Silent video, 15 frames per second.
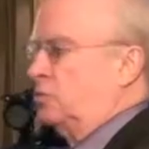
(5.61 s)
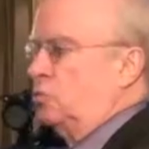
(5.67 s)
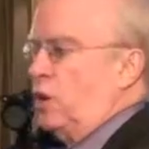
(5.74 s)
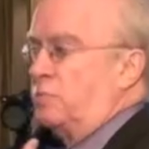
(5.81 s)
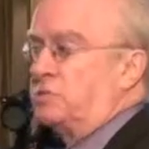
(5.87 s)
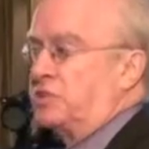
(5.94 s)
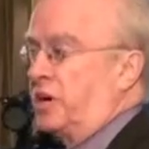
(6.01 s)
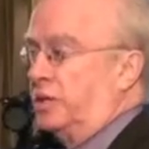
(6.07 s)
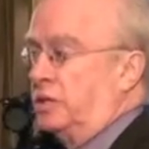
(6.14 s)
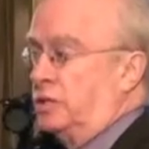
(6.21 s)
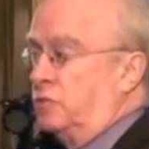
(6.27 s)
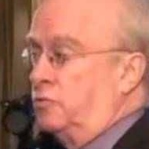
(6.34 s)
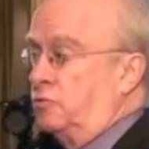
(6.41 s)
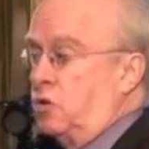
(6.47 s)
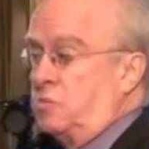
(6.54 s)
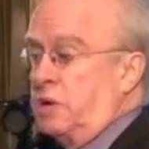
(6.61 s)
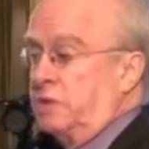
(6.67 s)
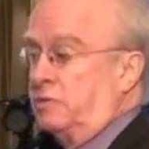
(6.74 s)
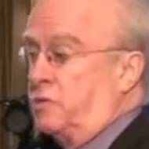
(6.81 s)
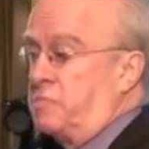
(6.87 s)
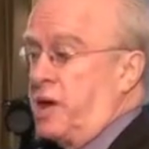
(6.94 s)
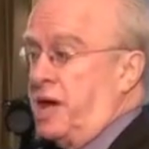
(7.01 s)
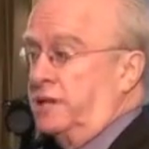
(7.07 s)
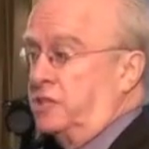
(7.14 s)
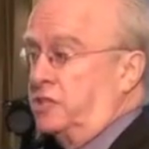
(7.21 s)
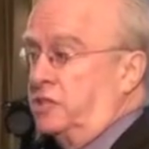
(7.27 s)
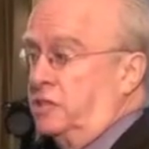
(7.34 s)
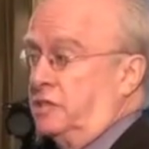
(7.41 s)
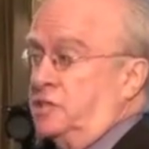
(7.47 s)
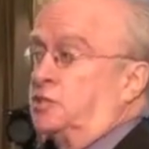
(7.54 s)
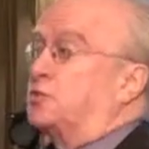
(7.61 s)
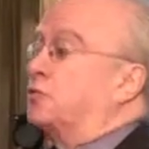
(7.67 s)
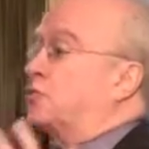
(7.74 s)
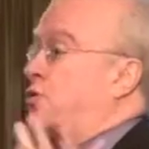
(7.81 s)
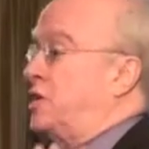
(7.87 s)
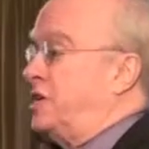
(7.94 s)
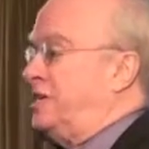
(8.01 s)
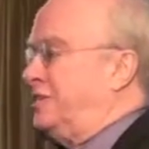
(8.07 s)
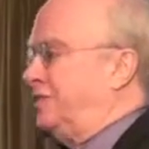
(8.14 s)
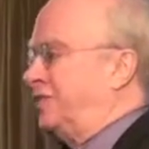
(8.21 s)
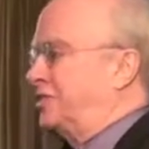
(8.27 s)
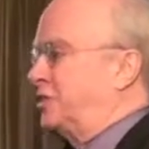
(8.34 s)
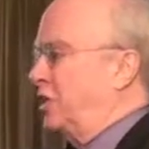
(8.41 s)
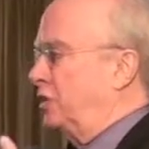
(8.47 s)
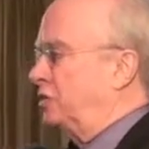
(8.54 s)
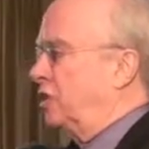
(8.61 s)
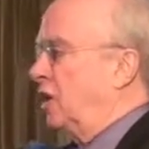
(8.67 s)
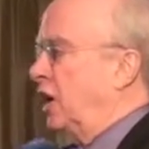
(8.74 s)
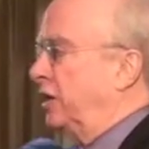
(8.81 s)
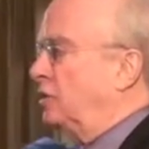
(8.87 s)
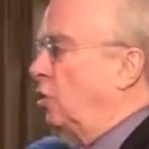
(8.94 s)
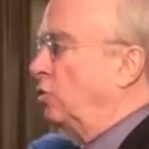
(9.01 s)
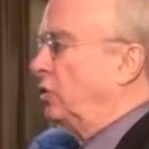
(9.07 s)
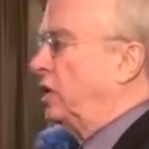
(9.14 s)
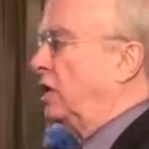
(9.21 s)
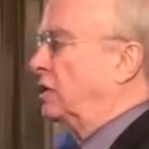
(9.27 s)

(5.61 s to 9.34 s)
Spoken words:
a website in the format of a magazine. It's free. It's online, only